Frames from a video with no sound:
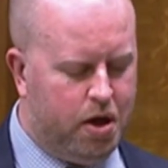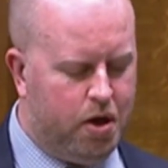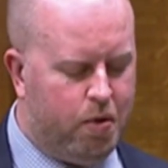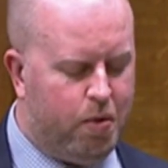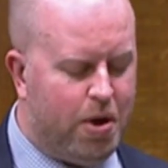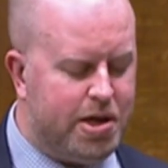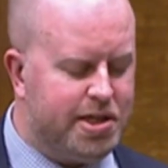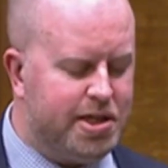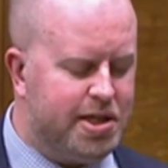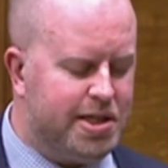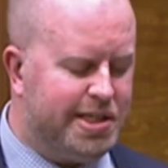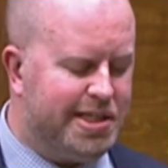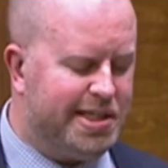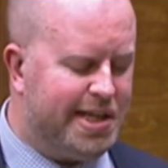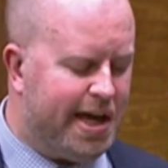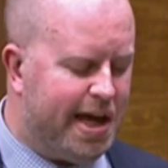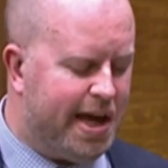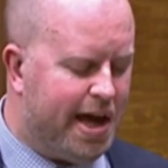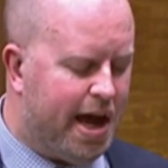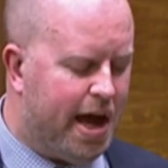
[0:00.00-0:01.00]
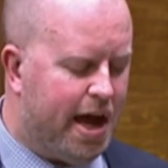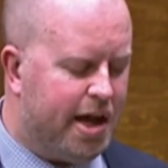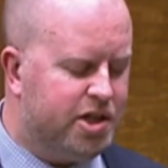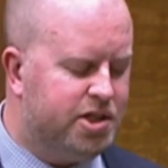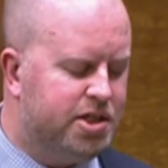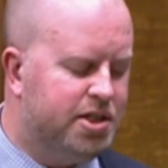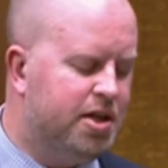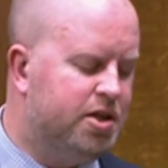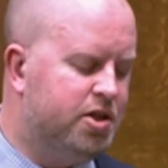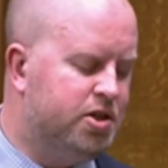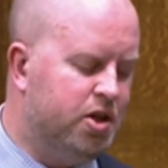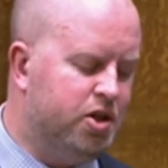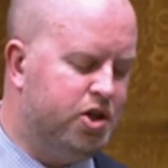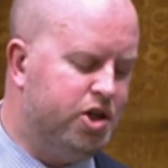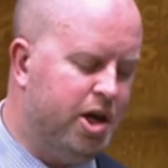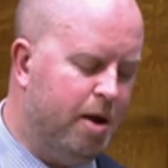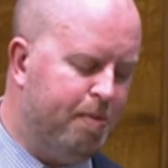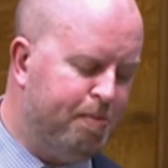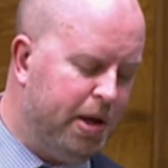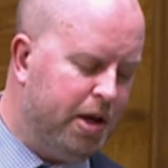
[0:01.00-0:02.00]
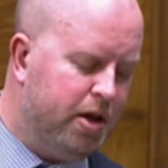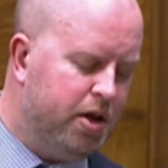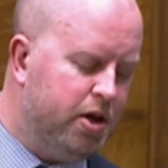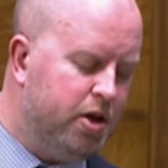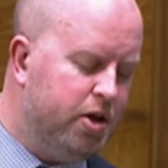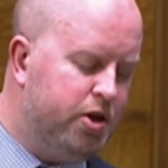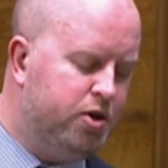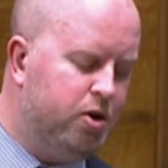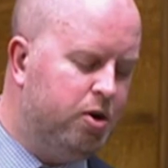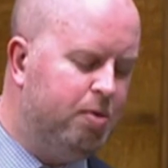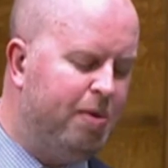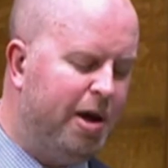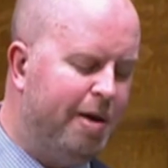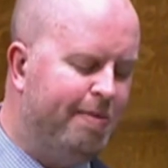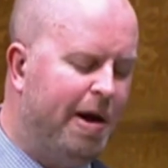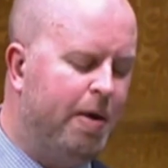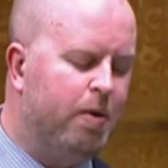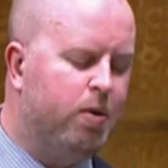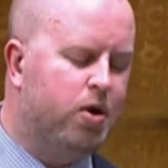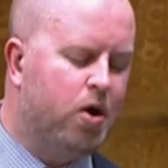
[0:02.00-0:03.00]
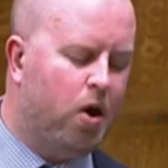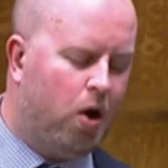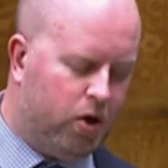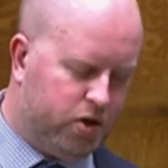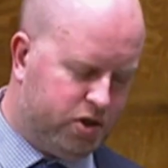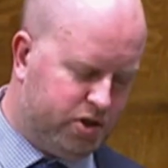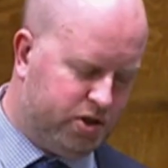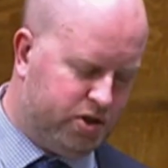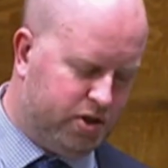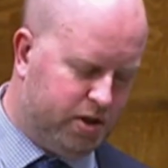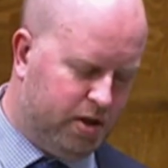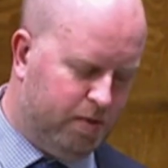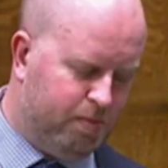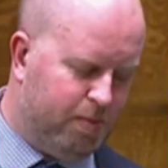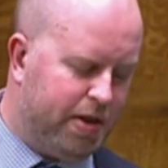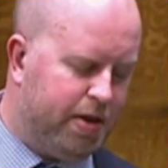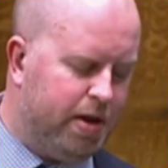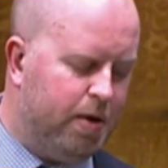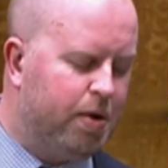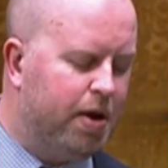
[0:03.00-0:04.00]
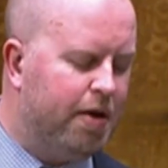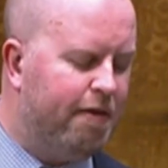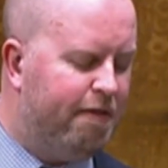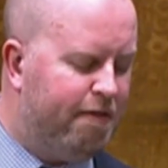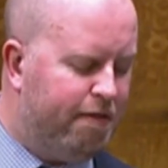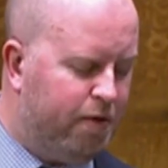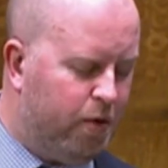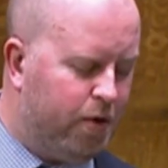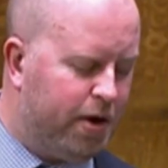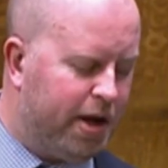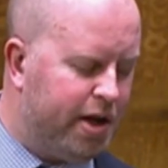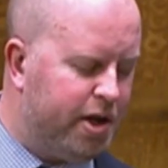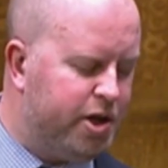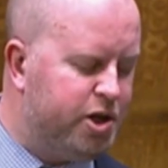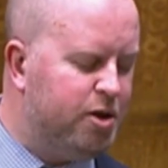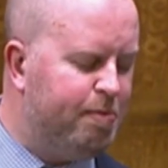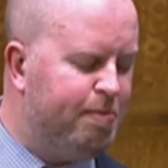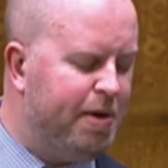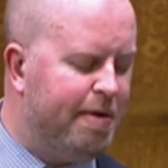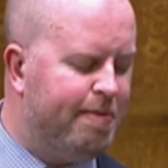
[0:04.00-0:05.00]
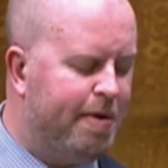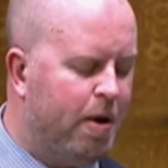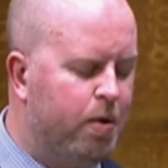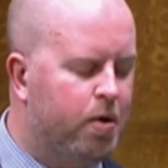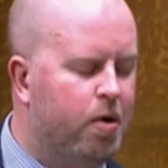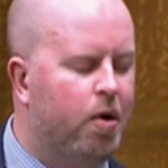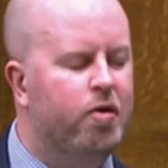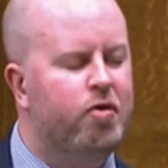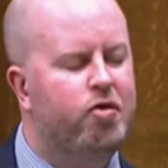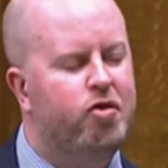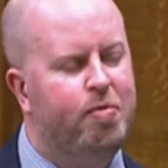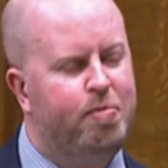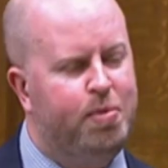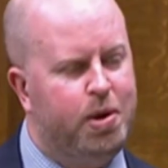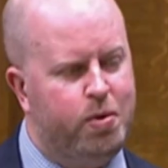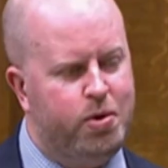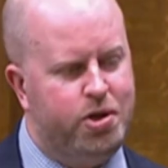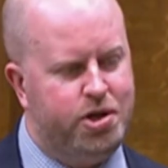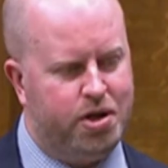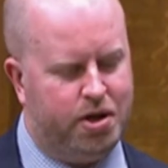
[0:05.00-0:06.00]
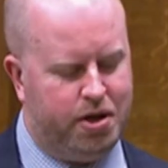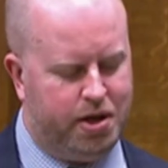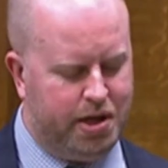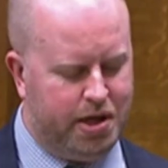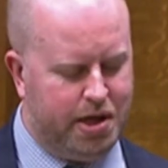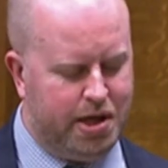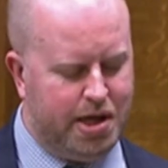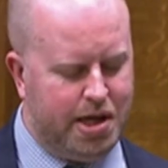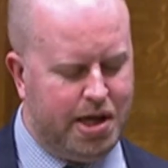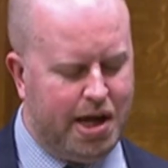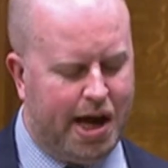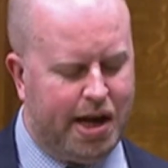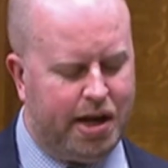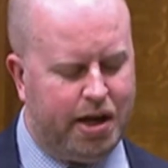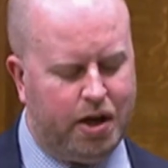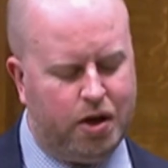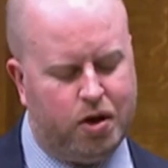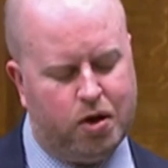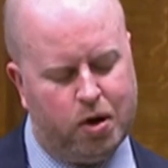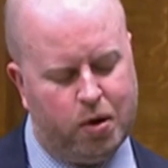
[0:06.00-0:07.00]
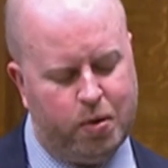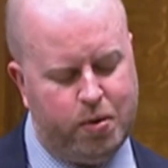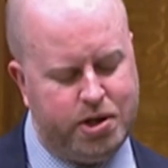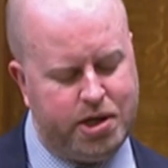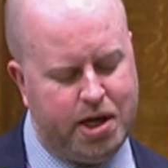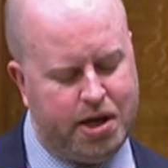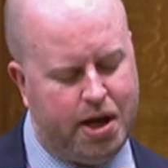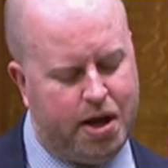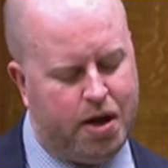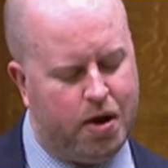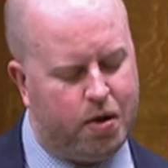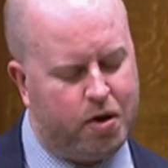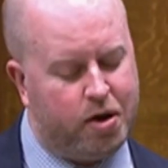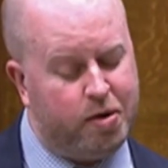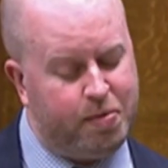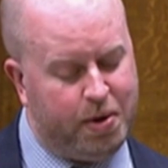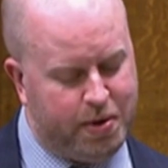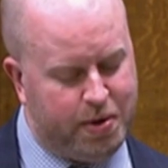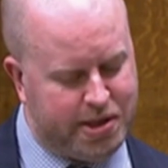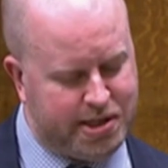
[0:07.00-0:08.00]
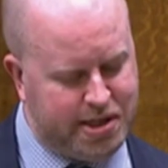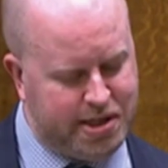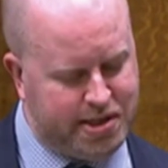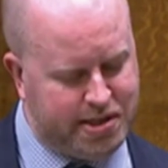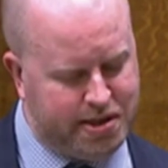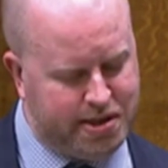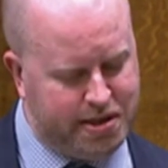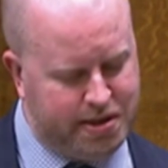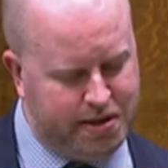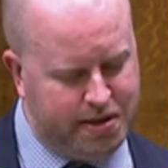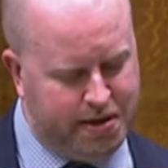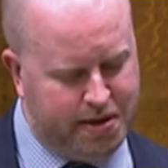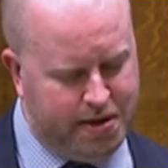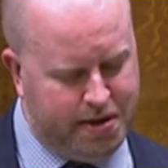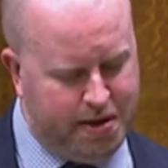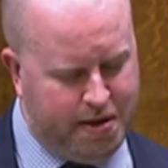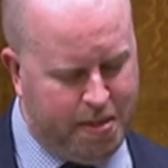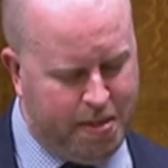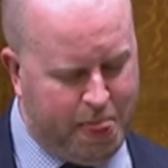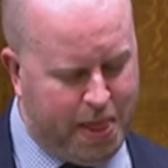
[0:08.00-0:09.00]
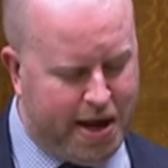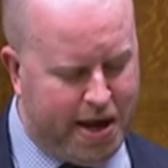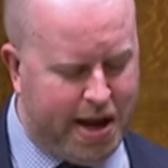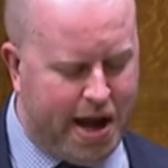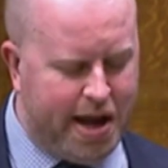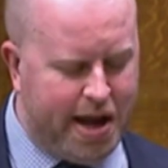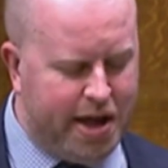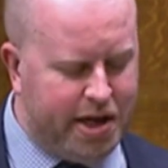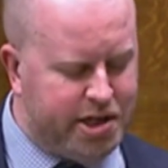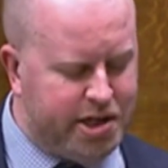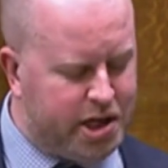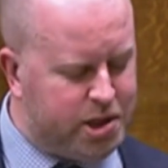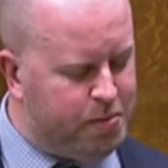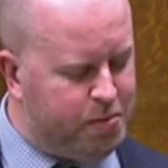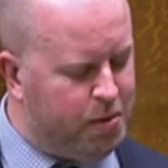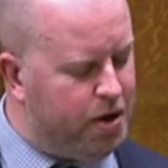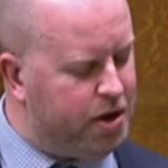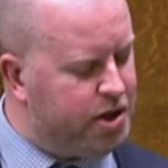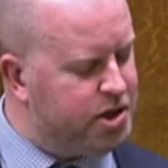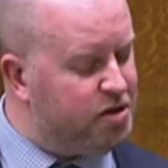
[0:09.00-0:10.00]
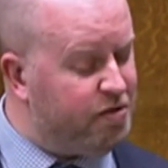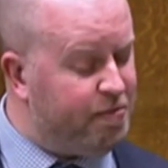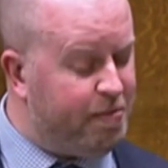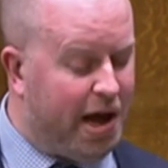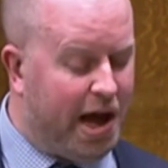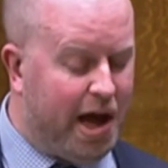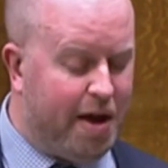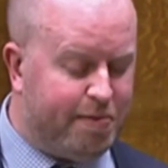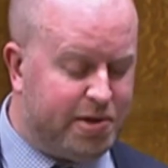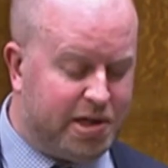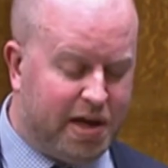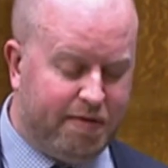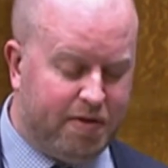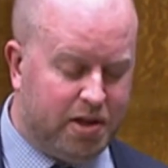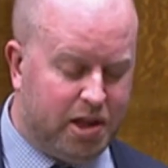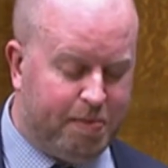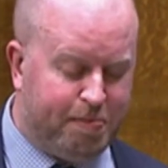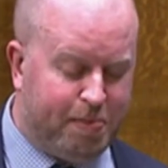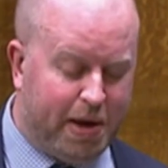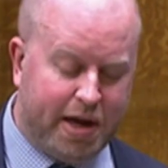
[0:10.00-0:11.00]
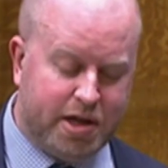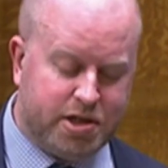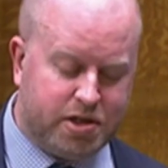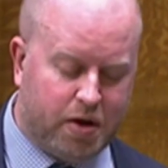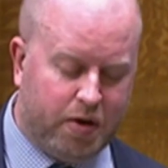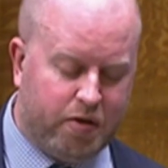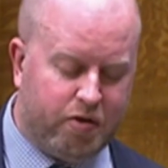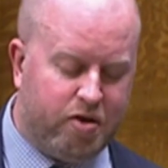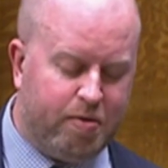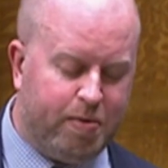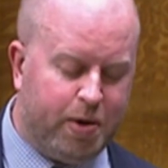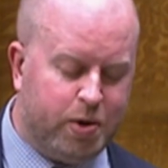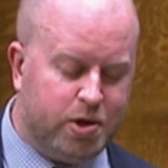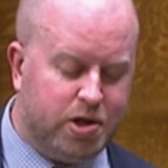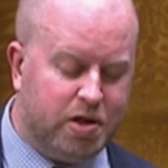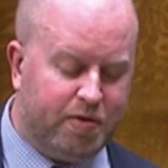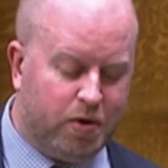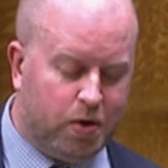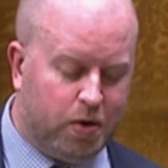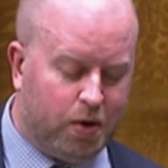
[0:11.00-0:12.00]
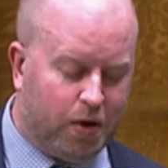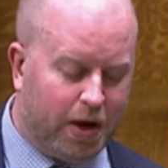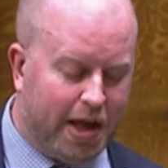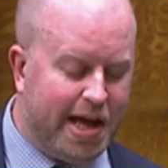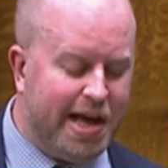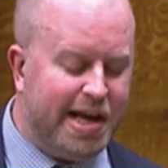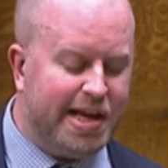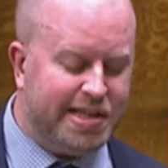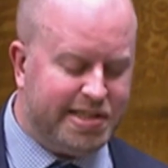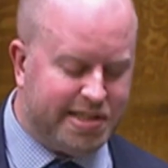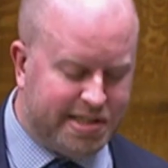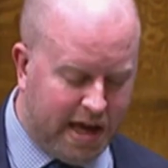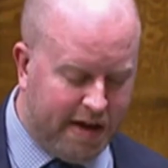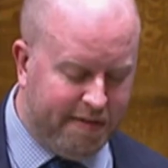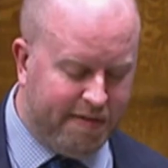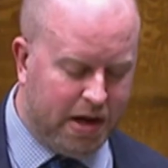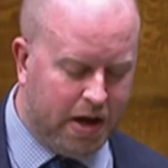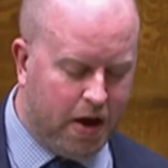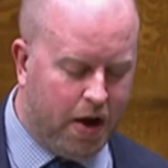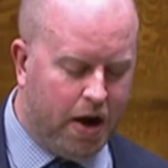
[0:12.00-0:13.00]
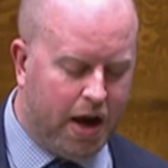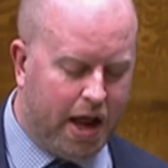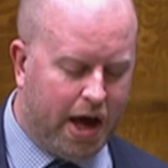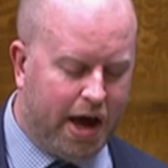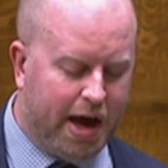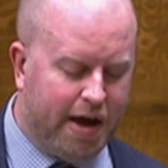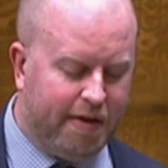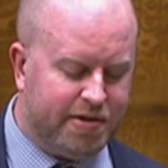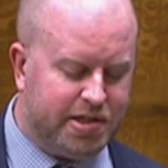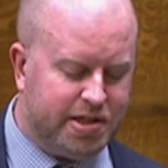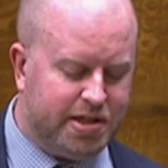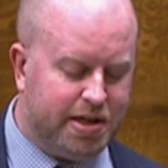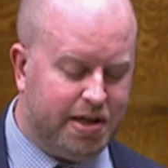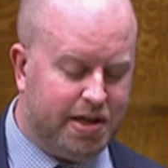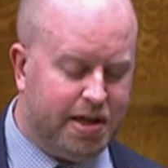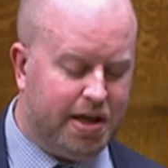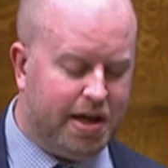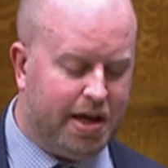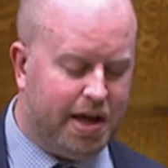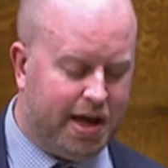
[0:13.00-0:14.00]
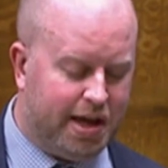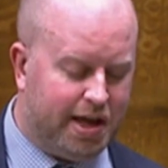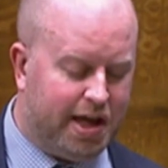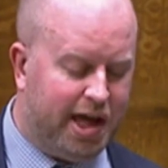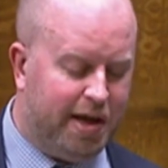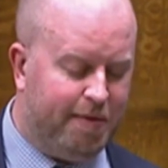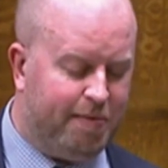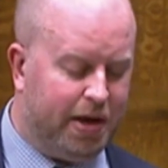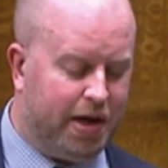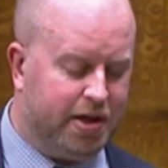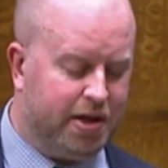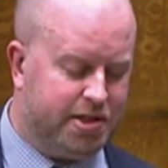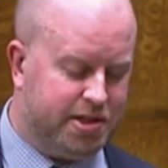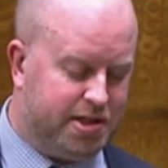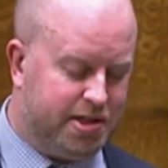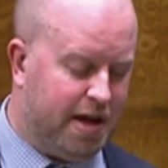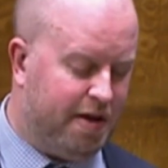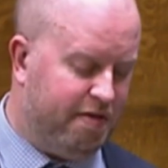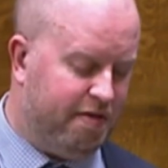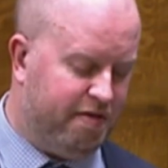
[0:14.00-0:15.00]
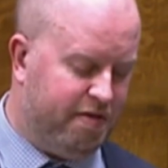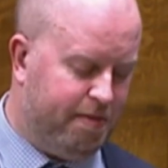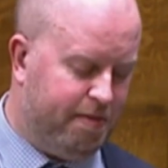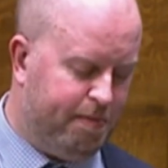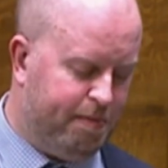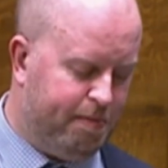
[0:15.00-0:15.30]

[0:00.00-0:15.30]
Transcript: Residency and citizenship shouldn't be about cost and whether you can afford it. It should be about contribution and inclusion in our communities. And NHS workers have perhaps given the biggest contribution of all, saving our lives and keeping us safe.